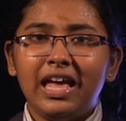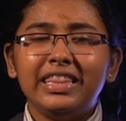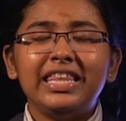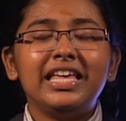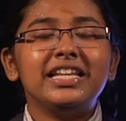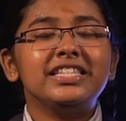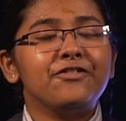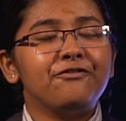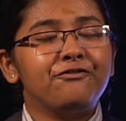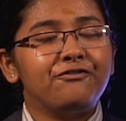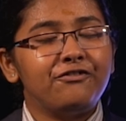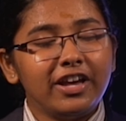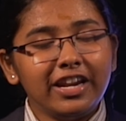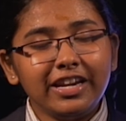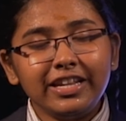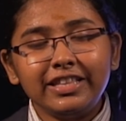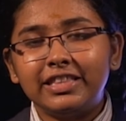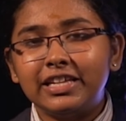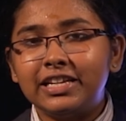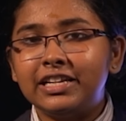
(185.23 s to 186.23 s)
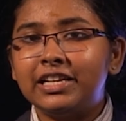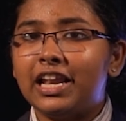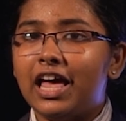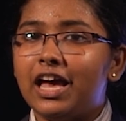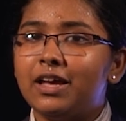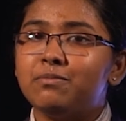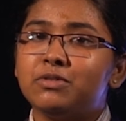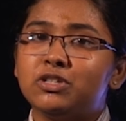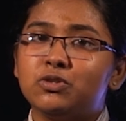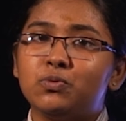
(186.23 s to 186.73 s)
There's a very thin
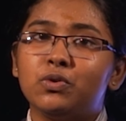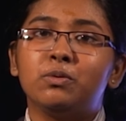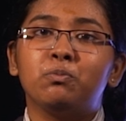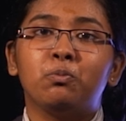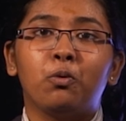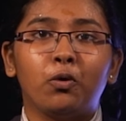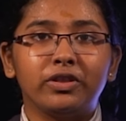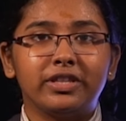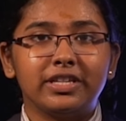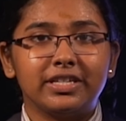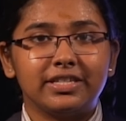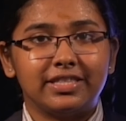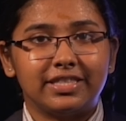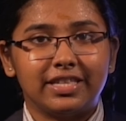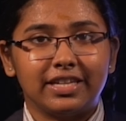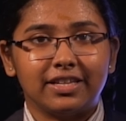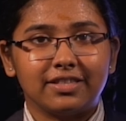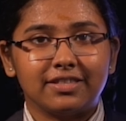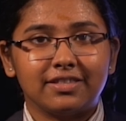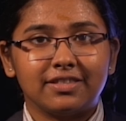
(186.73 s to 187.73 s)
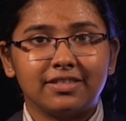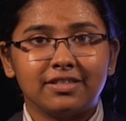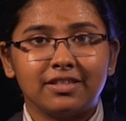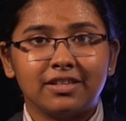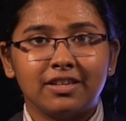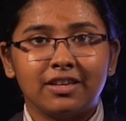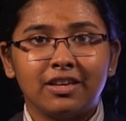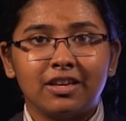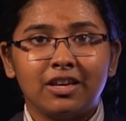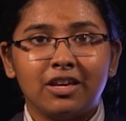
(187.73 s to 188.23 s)
line between both these things.
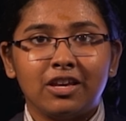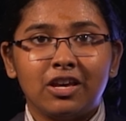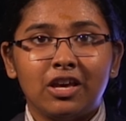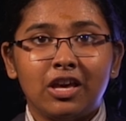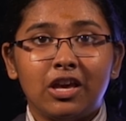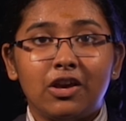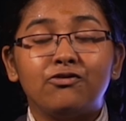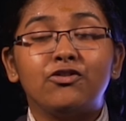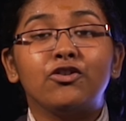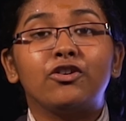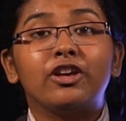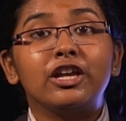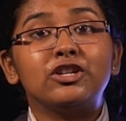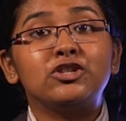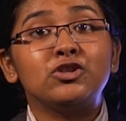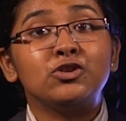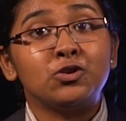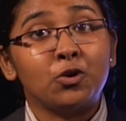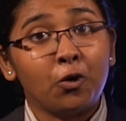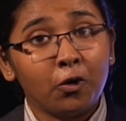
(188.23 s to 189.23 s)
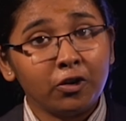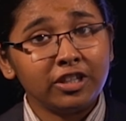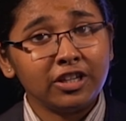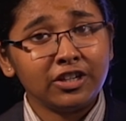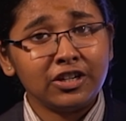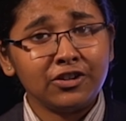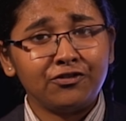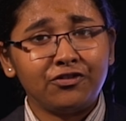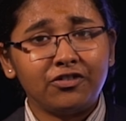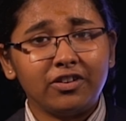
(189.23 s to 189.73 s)
If you get to know the
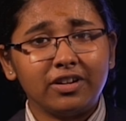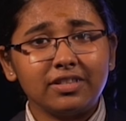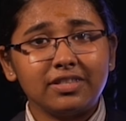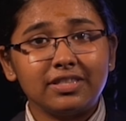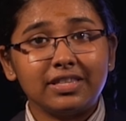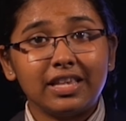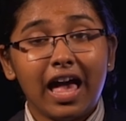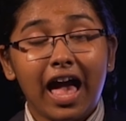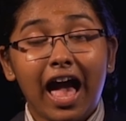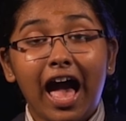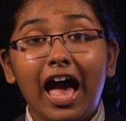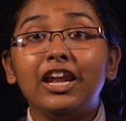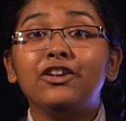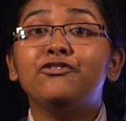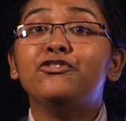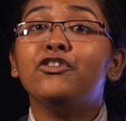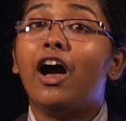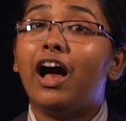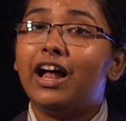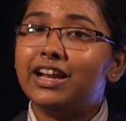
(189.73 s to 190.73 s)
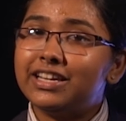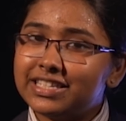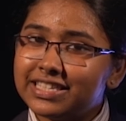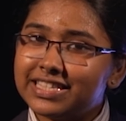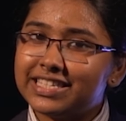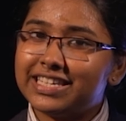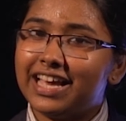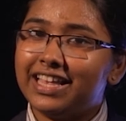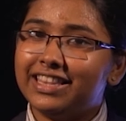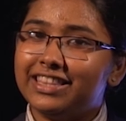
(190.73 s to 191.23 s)
difference and if you
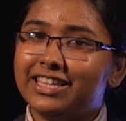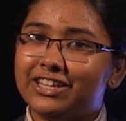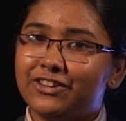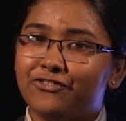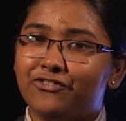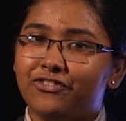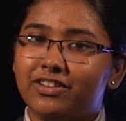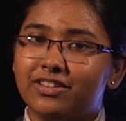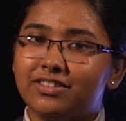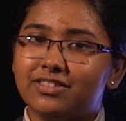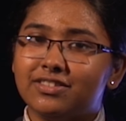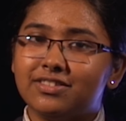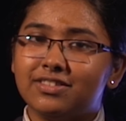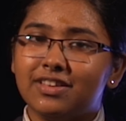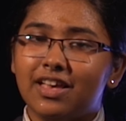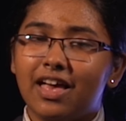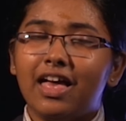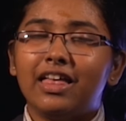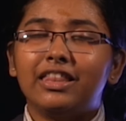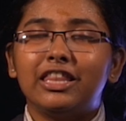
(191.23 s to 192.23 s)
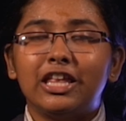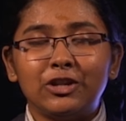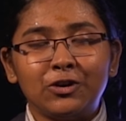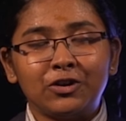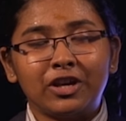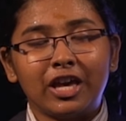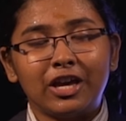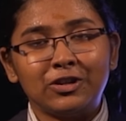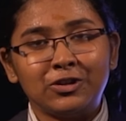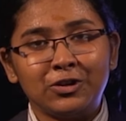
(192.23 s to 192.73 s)
understand the difference, then you
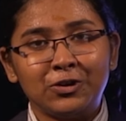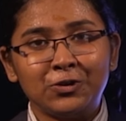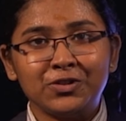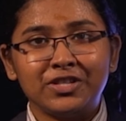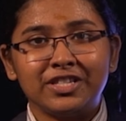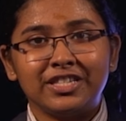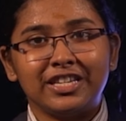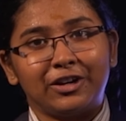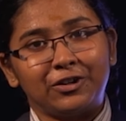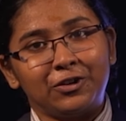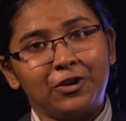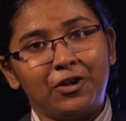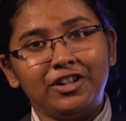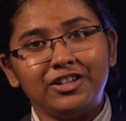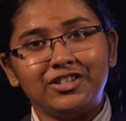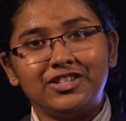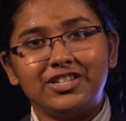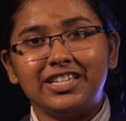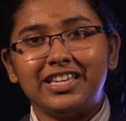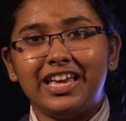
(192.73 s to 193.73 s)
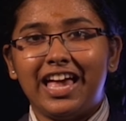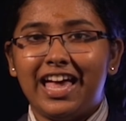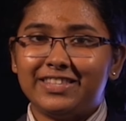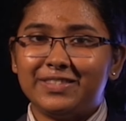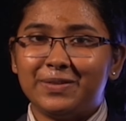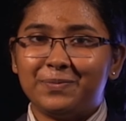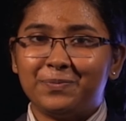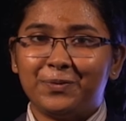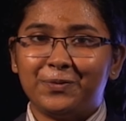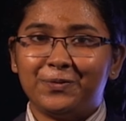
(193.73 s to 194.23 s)
can use technology as
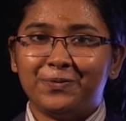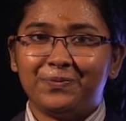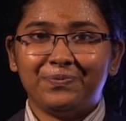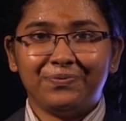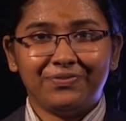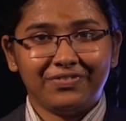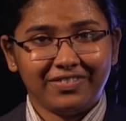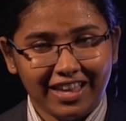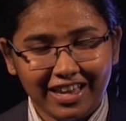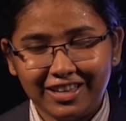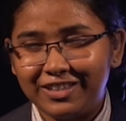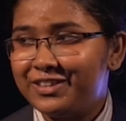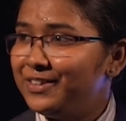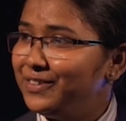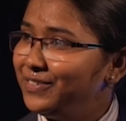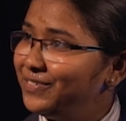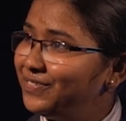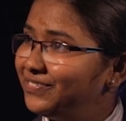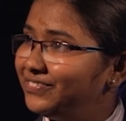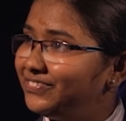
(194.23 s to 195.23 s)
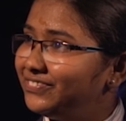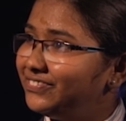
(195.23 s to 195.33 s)
a boon. Thank you.